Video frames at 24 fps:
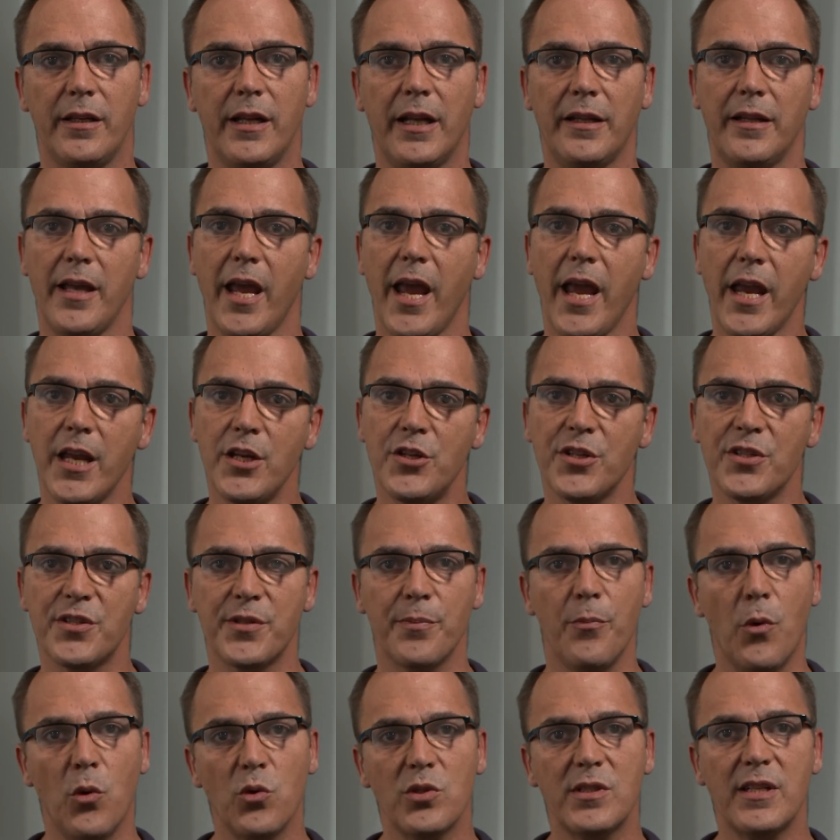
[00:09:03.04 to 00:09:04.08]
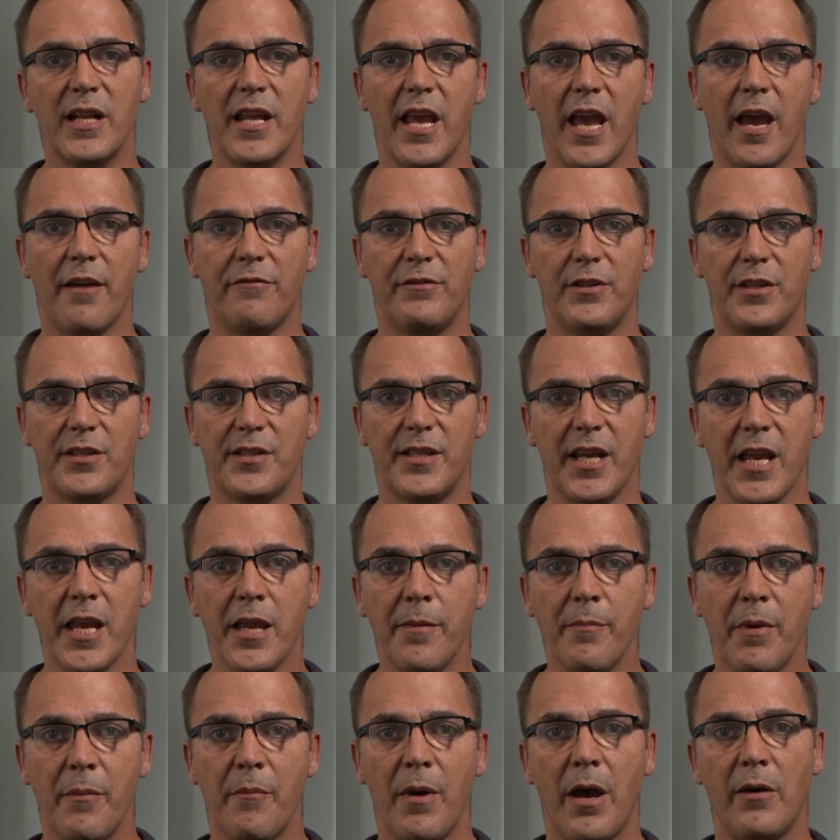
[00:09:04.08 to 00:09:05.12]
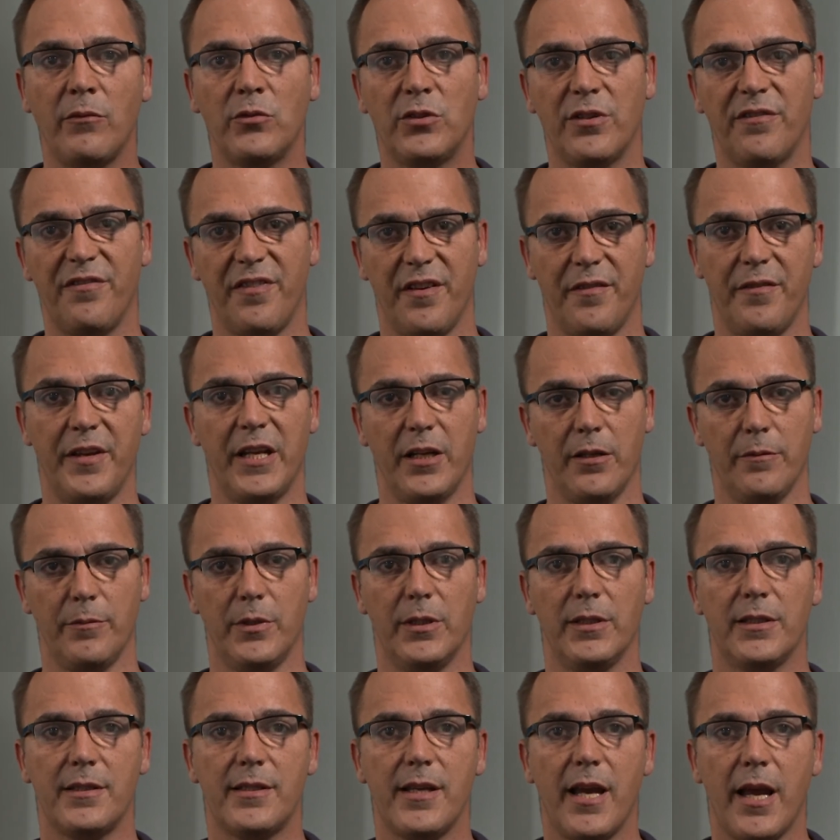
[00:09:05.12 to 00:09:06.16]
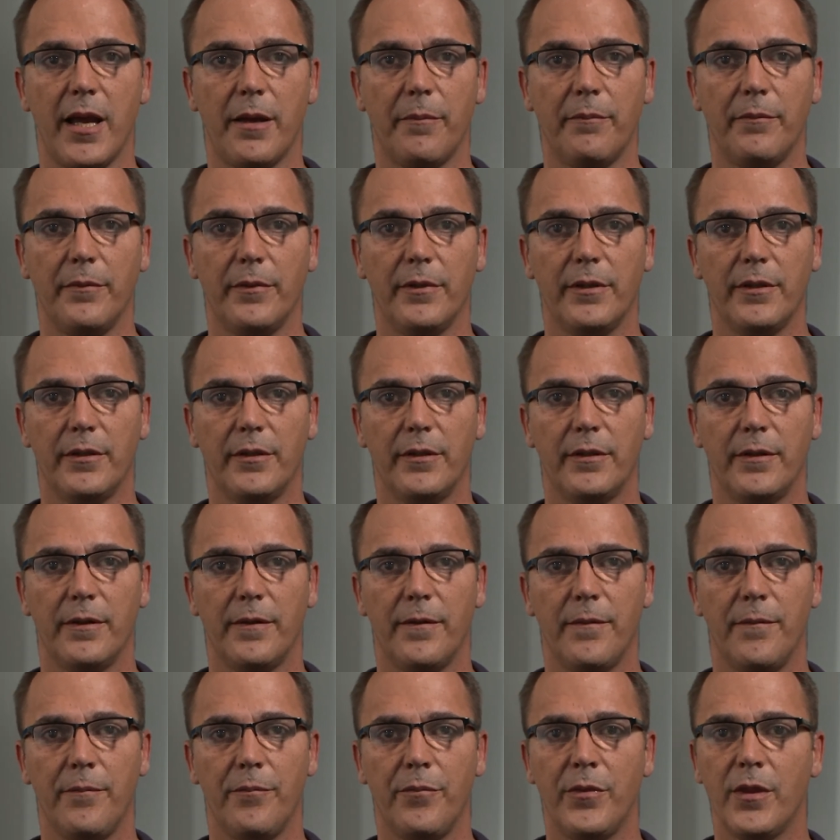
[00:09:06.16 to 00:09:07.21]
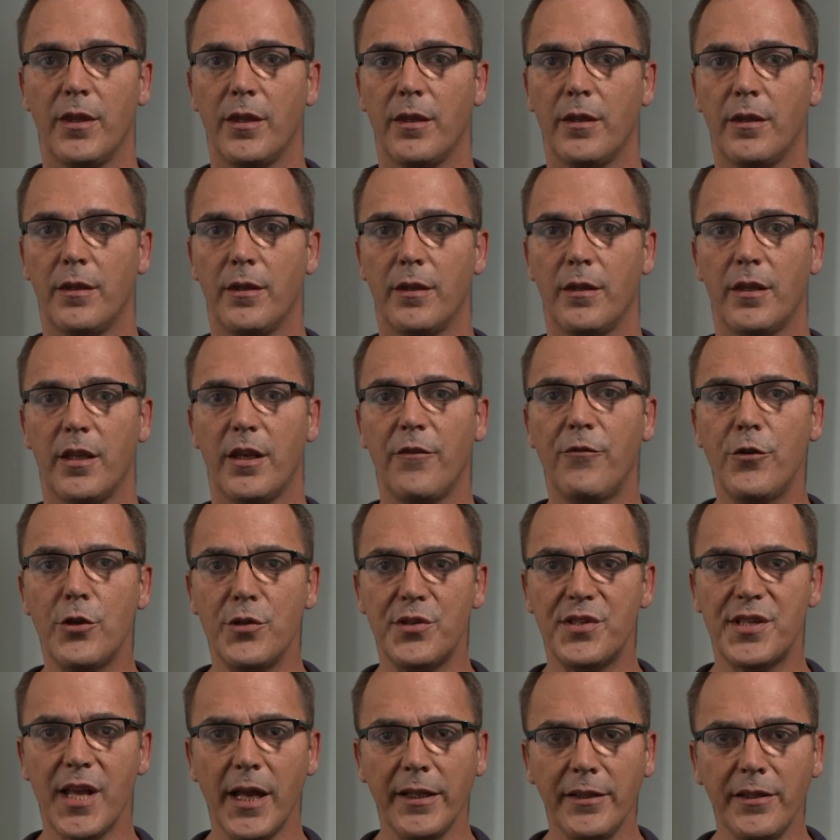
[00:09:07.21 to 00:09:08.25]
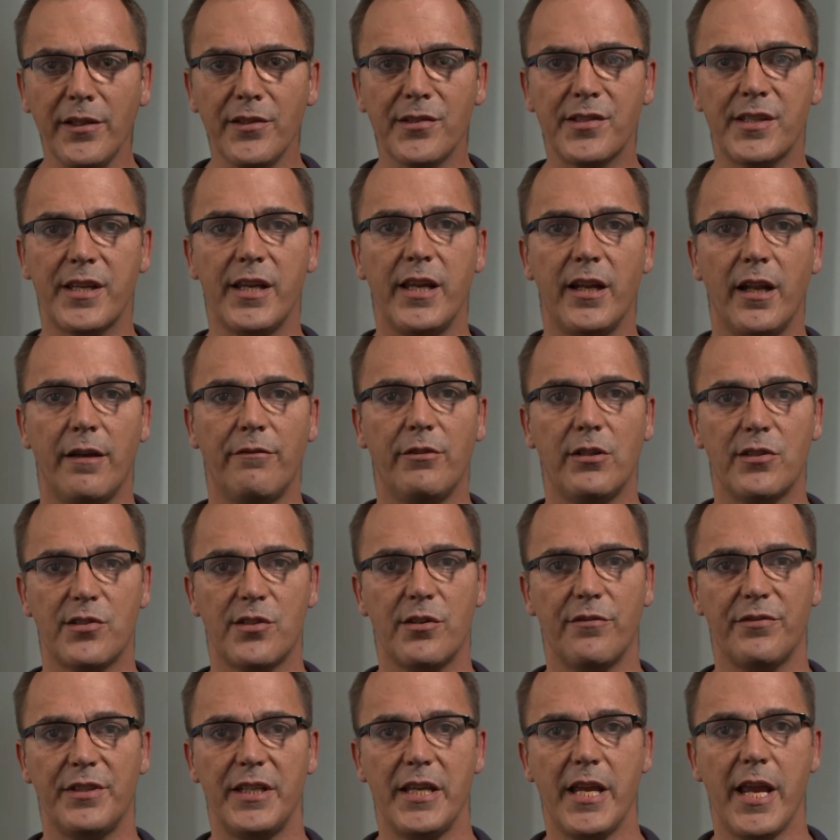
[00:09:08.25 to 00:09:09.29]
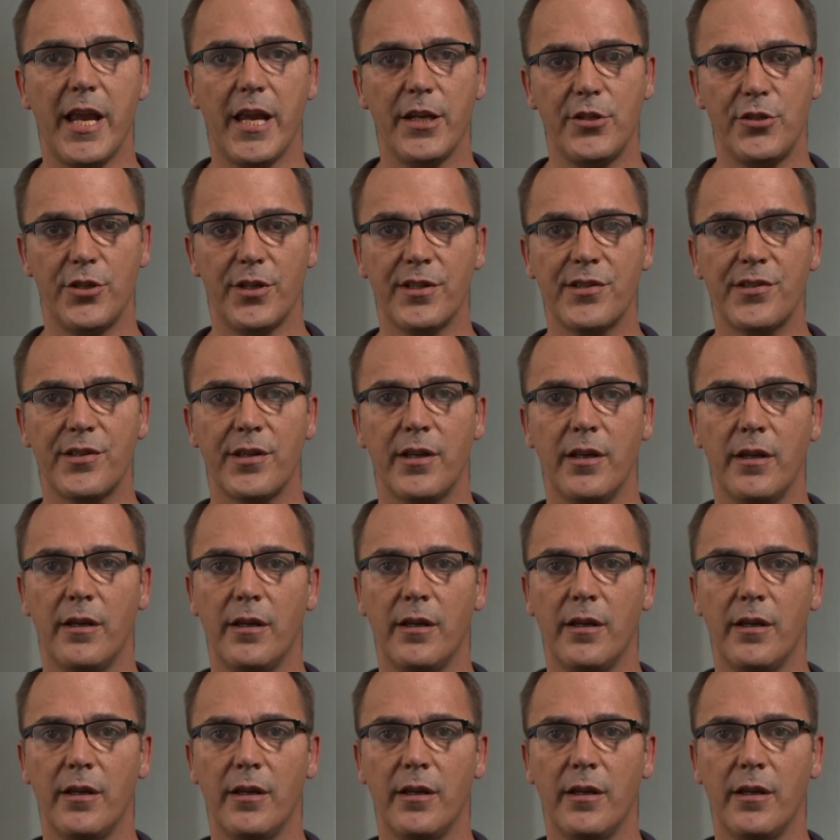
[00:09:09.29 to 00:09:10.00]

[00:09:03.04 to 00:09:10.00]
that agents mostly have the same amount of available time. If you set the skill levels of the agents,